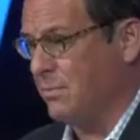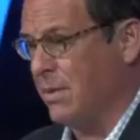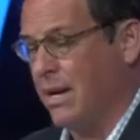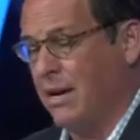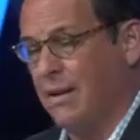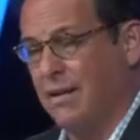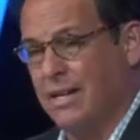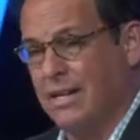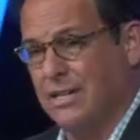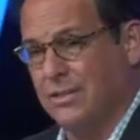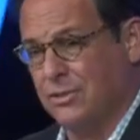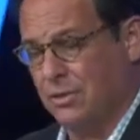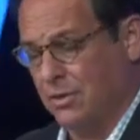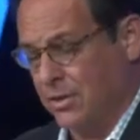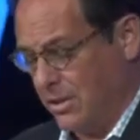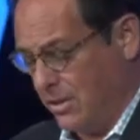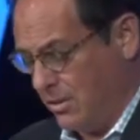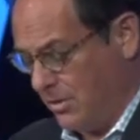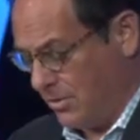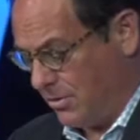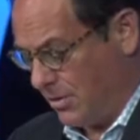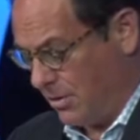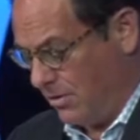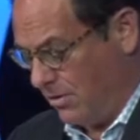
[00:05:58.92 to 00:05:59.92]
married, 30
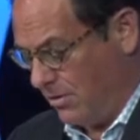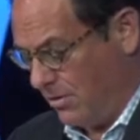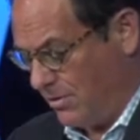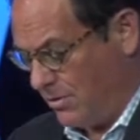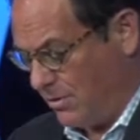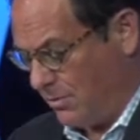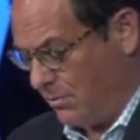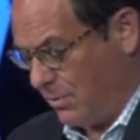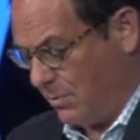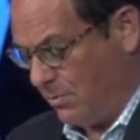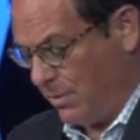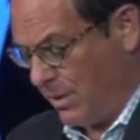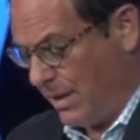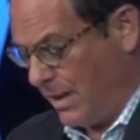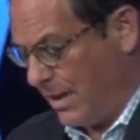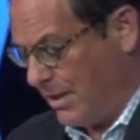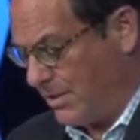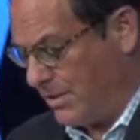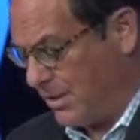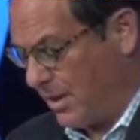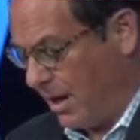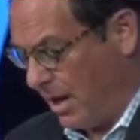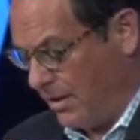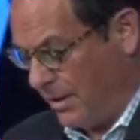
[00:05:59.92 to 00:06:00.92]
years old, so we're
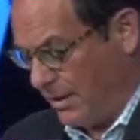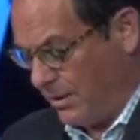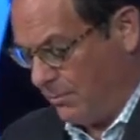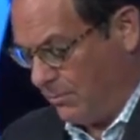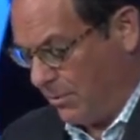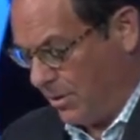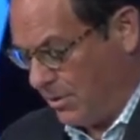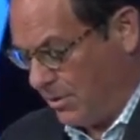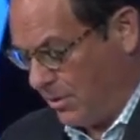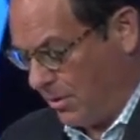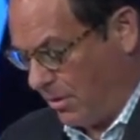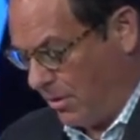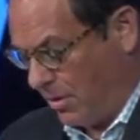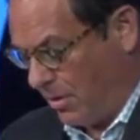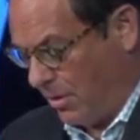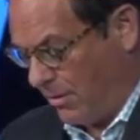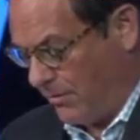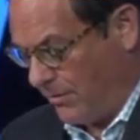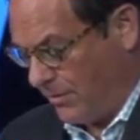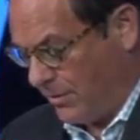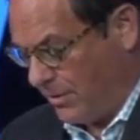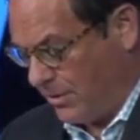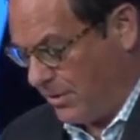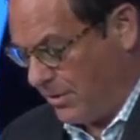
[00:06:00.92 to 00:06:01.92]
blessed. Colleen runs our
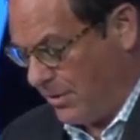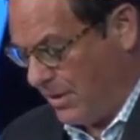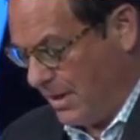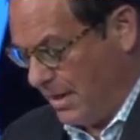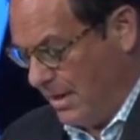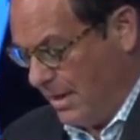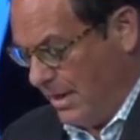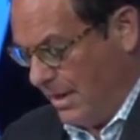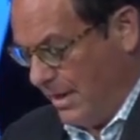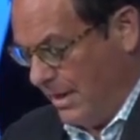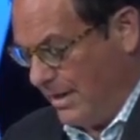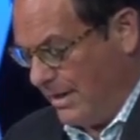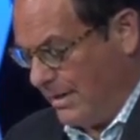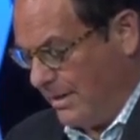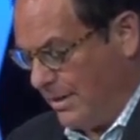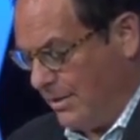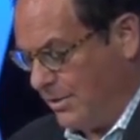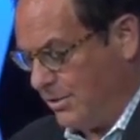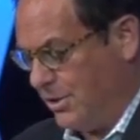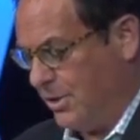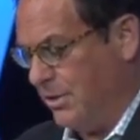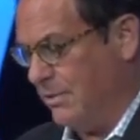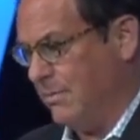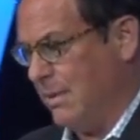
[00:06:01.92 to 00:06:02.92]
office, and uh,
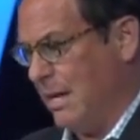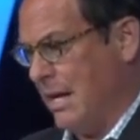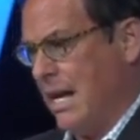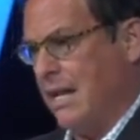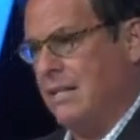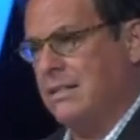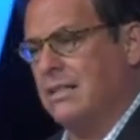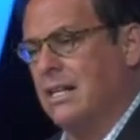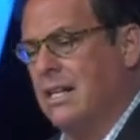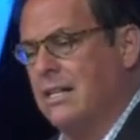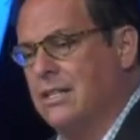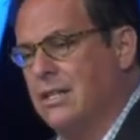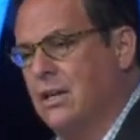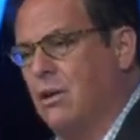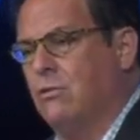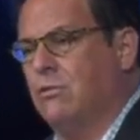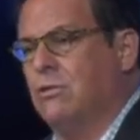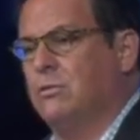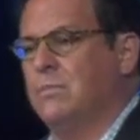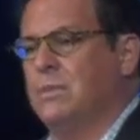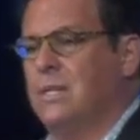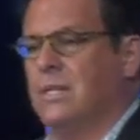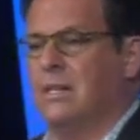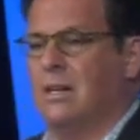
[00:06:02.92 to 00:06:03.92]
she hasn't got to go
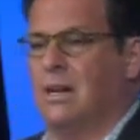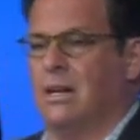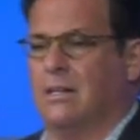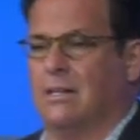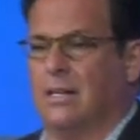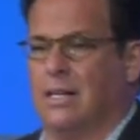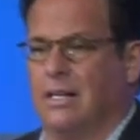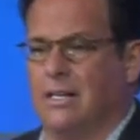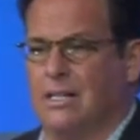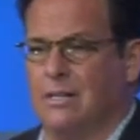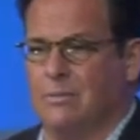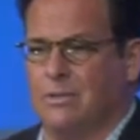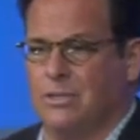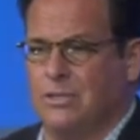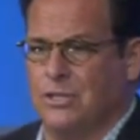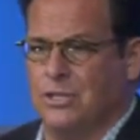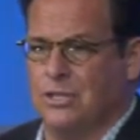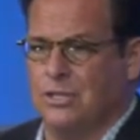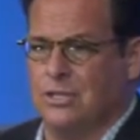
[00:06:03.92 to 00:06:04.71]
with me a lot lately, but she